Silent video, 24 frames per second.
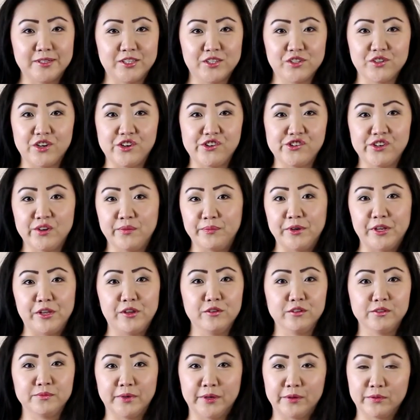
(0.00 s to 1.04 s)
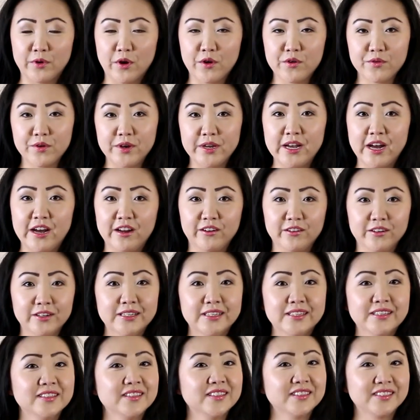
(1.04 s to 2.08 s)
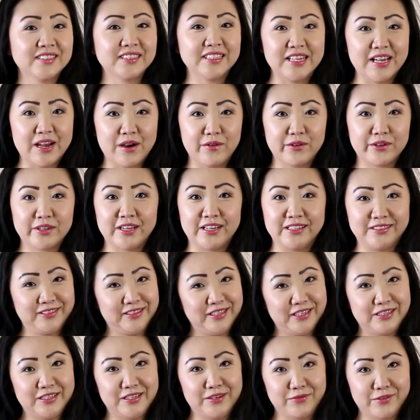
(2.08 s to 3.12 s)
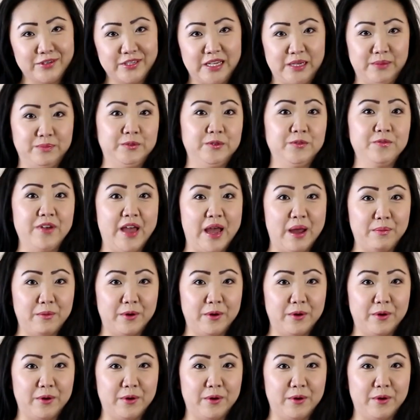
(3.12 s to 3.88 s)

I have a really big cutting mat I got from Dahle, also available on